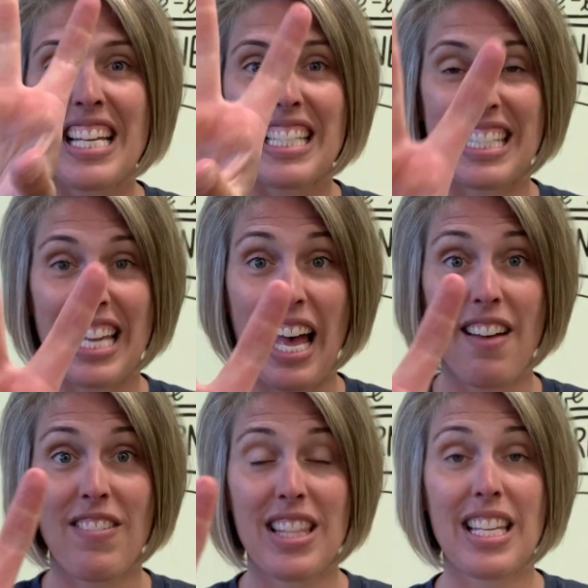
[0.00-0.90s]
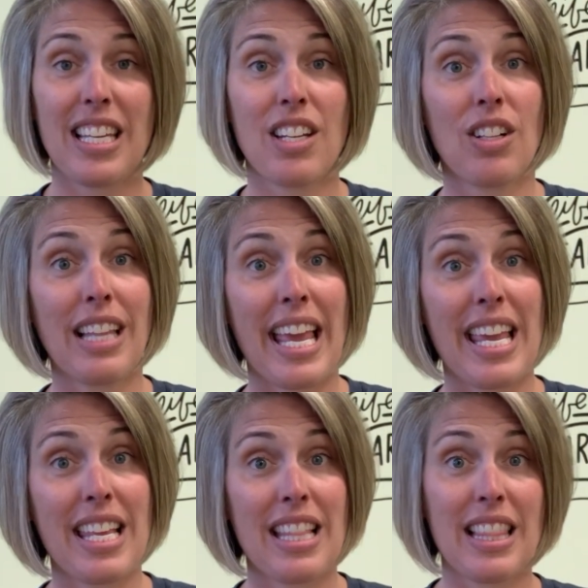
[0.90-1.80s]
7 little,
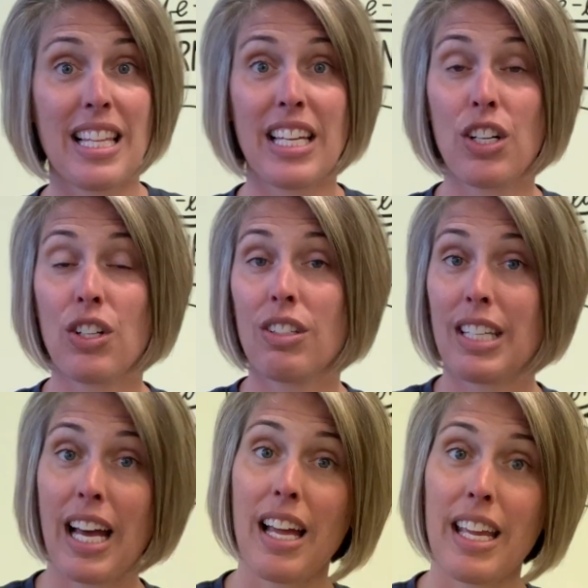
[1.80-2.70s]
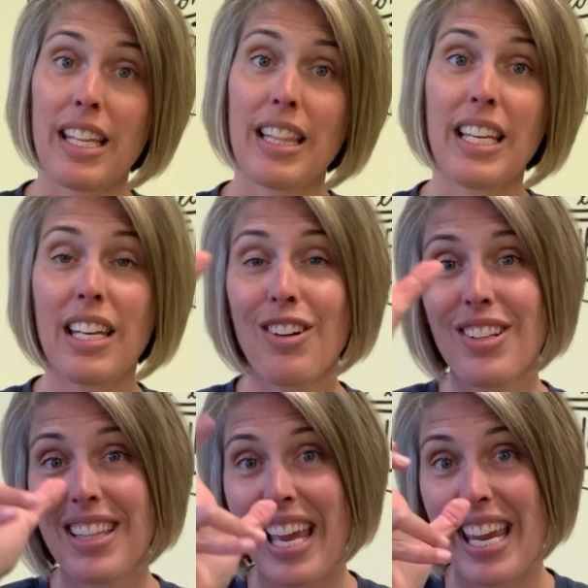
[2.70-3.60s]
8 little, 9
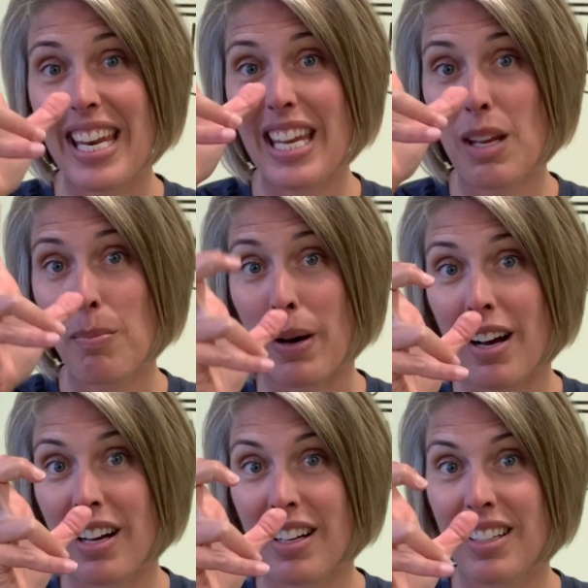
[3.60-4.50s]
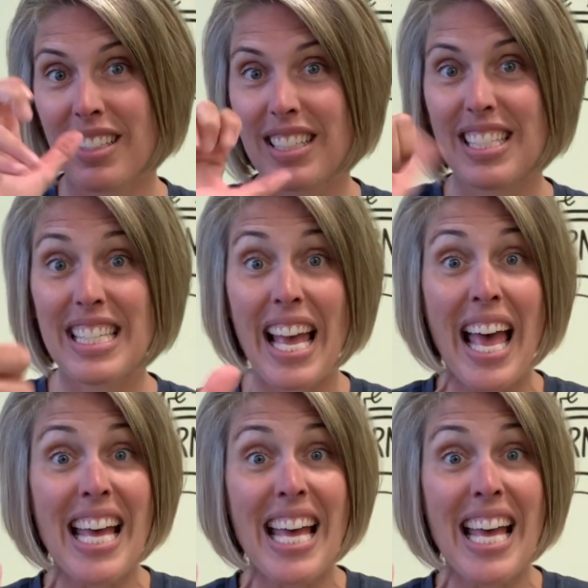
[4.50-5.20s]
little ladybugs.